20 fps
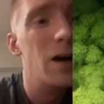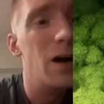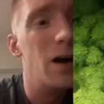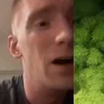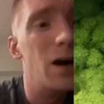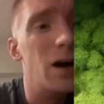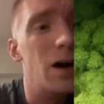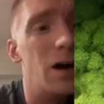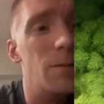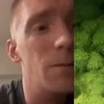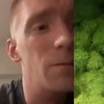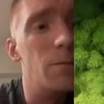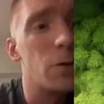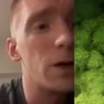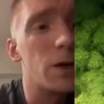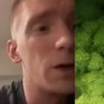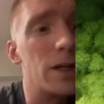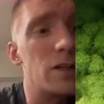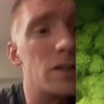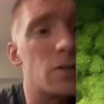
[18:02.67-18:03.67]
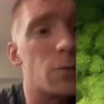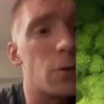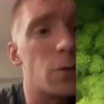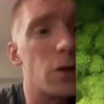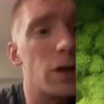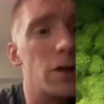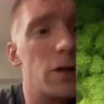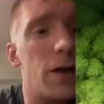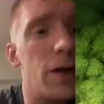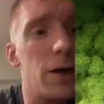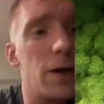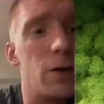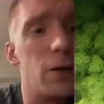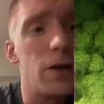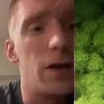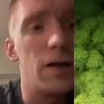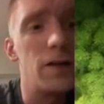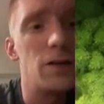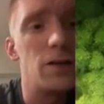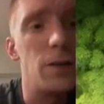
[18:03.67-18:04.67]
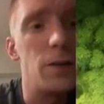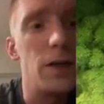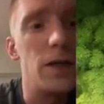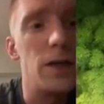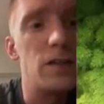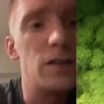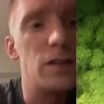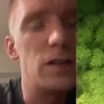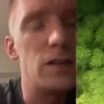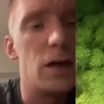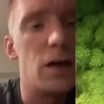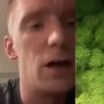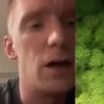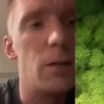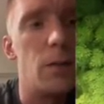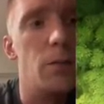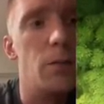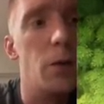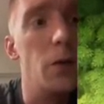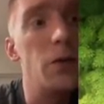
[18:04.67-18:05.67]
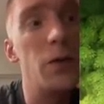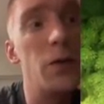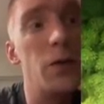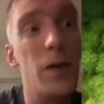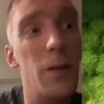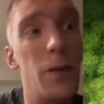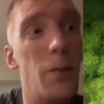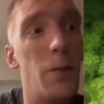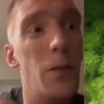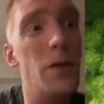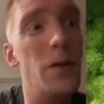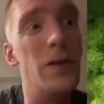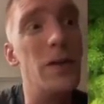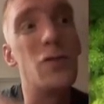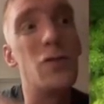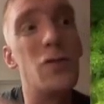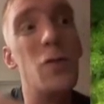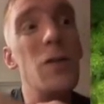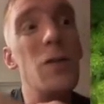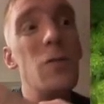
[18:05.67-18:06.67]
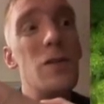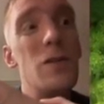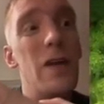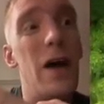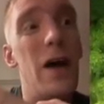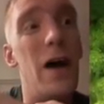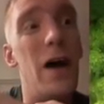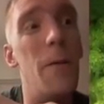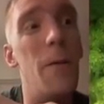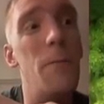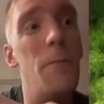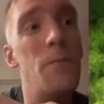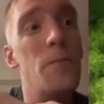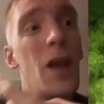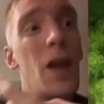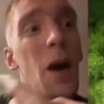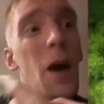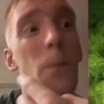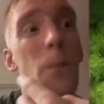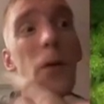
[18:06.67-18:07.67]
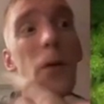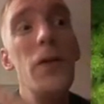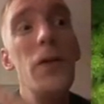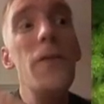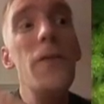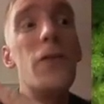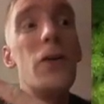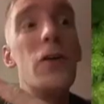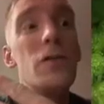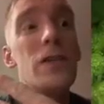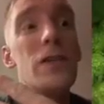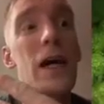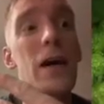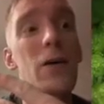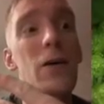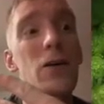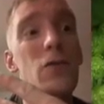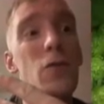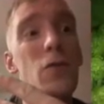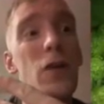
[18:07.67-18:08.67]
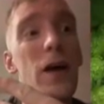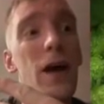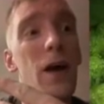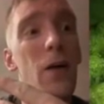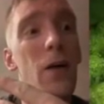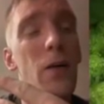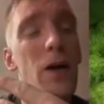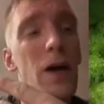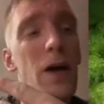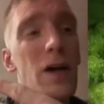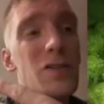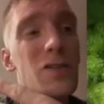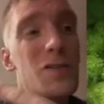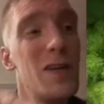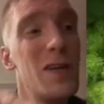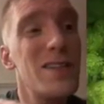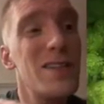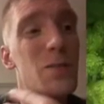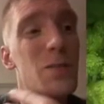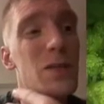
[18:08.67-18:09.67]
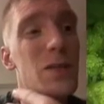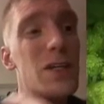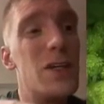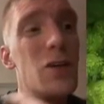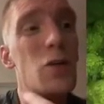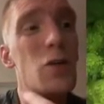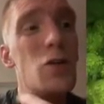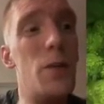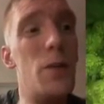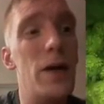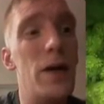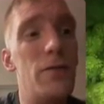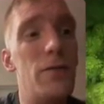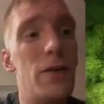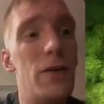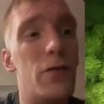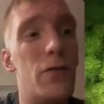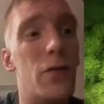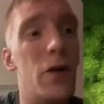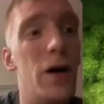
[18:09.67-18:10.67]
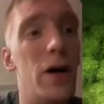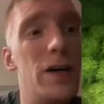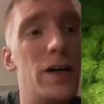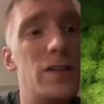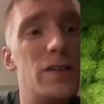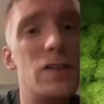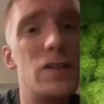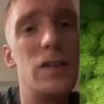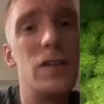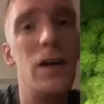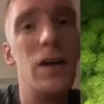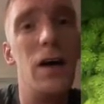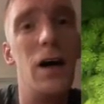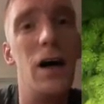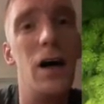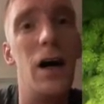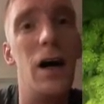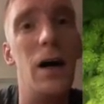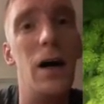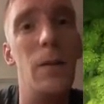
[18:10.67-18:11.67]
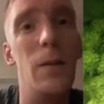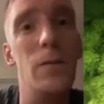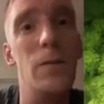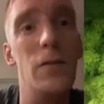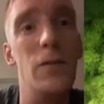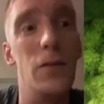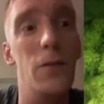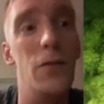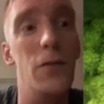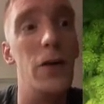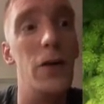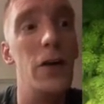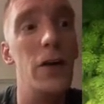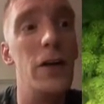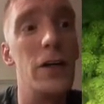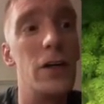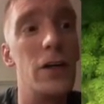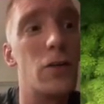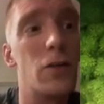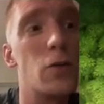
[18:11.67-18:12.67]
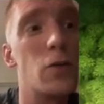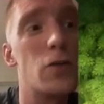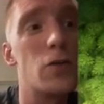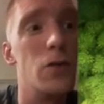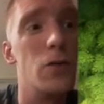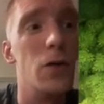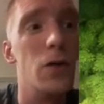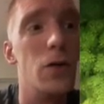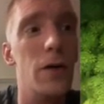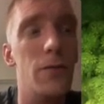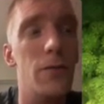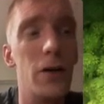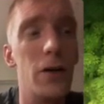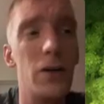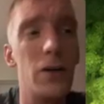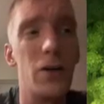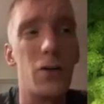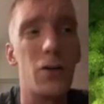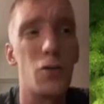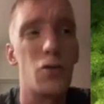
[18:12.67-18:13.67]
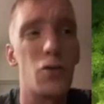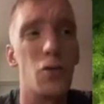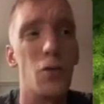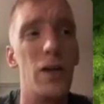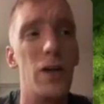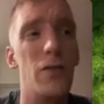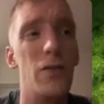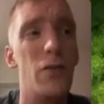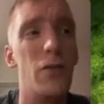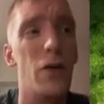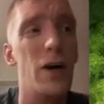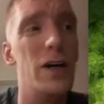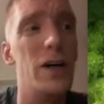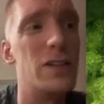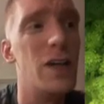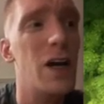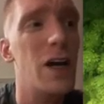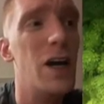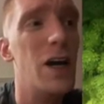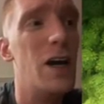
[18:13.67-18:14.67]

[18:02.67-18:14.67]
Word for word: We're getting some really good value out of this base. Both his queen was down. Both Inferno Towers were down. So that's some huge benefit for us. A very good crucial raid for us.